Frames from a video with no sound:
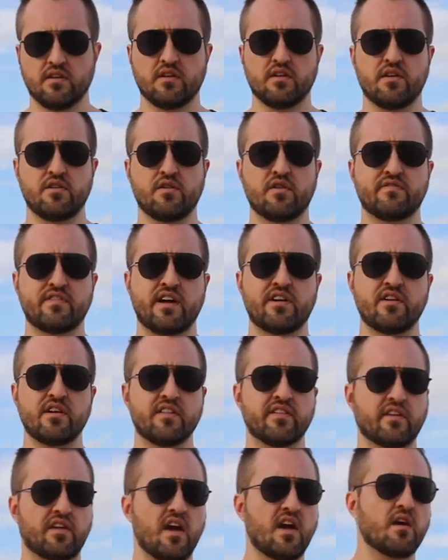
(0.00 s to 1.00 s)
you know, a veteran
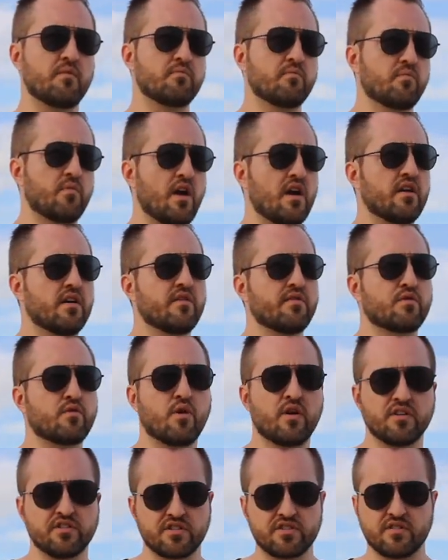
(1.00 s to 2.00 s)
in the game. Okay, and of
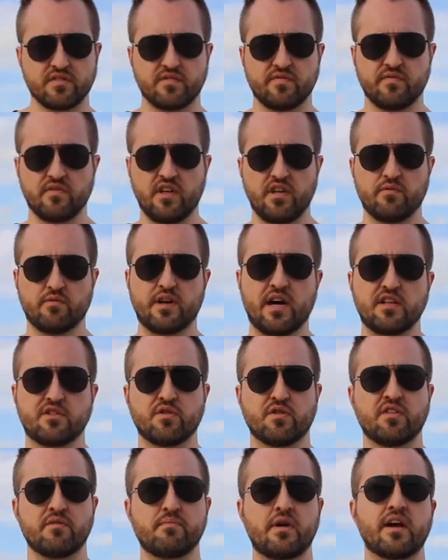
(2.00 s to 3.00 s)
course, he, when I
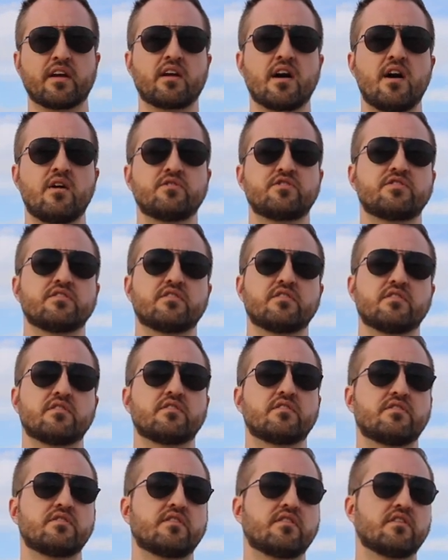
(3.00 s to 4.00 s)
told him my count,
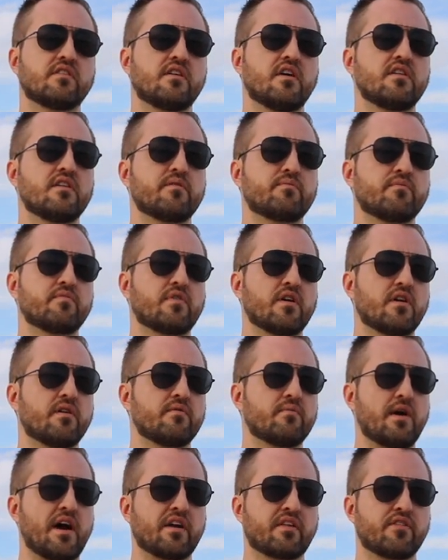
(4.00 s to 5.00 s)
and
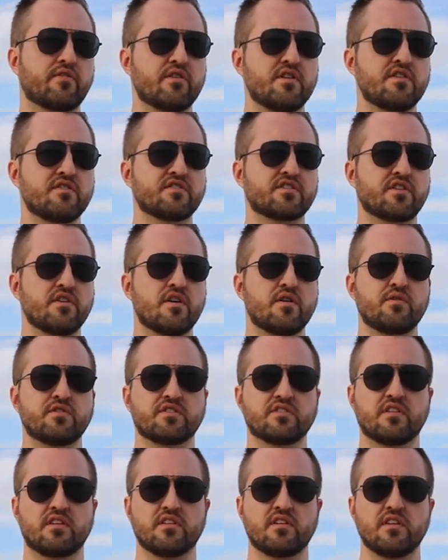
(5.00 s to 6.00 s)
back three years ago, I
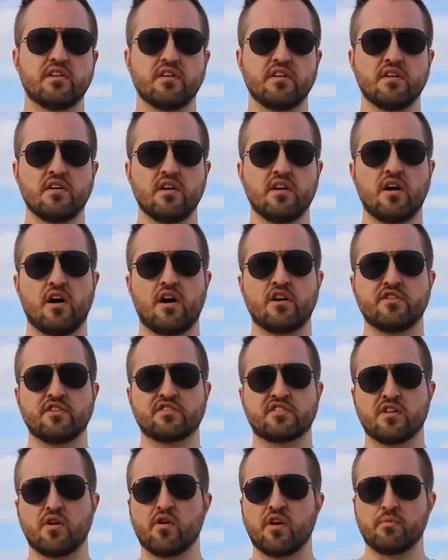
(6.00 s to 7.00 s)
was a
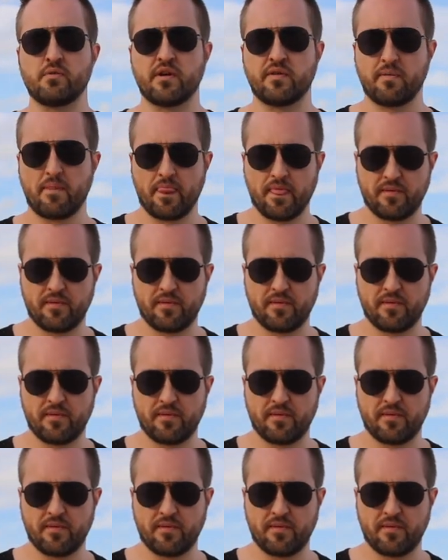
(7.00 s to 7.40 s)
hundreds lower, but